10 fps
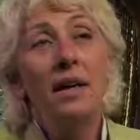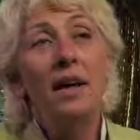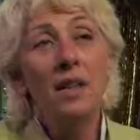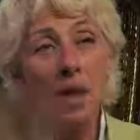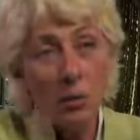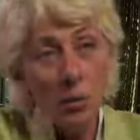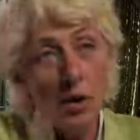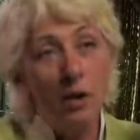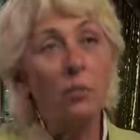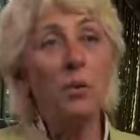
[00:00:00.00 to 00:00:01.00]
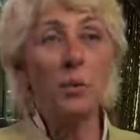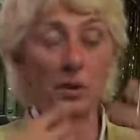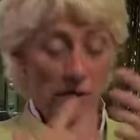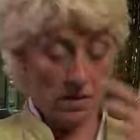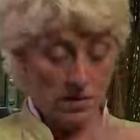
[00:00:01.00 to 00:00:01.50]
and that
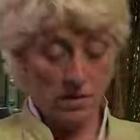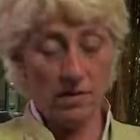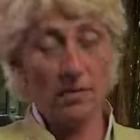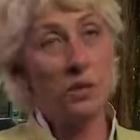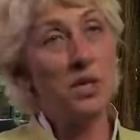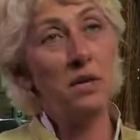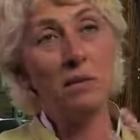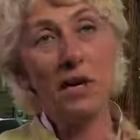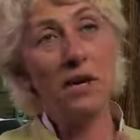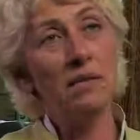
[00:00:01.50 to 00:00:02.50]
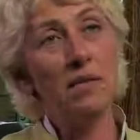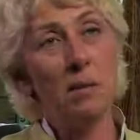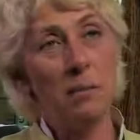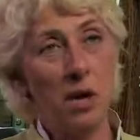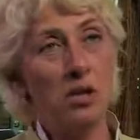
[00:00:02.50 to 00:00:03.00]
we don't need
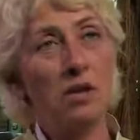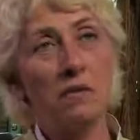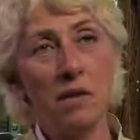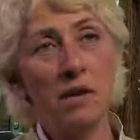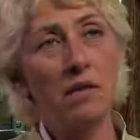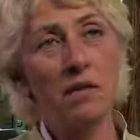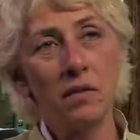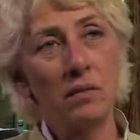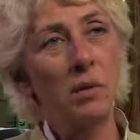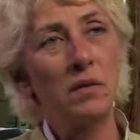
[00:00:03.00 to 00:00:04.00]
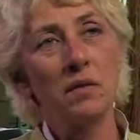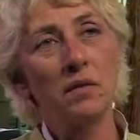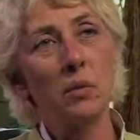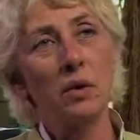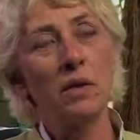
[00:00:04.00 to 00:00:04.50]
much of this. This
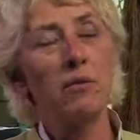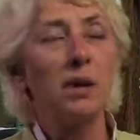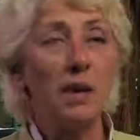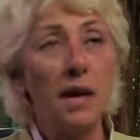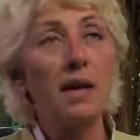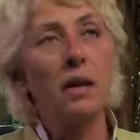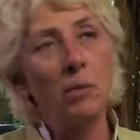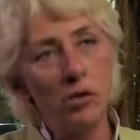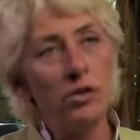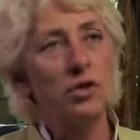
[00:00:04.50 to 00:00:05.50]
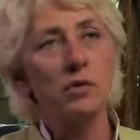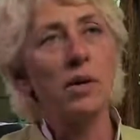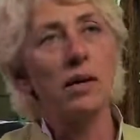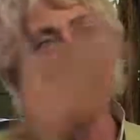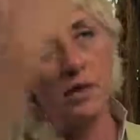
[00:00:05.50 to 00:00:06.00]
business would, if we let it, it would just
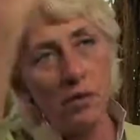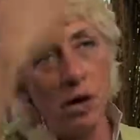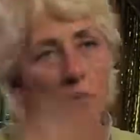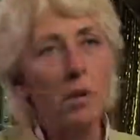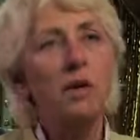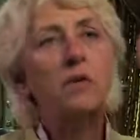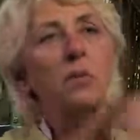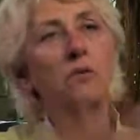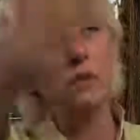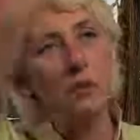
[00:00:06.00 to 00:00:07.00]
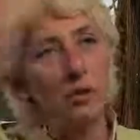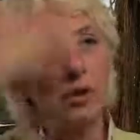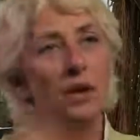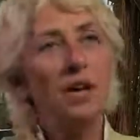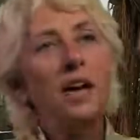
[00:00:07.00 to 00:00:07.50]
shrink, and our bodies would
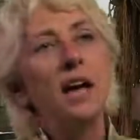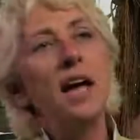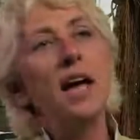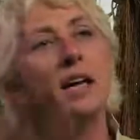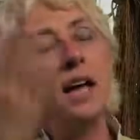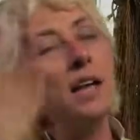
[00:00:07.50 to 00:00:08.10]
filter. And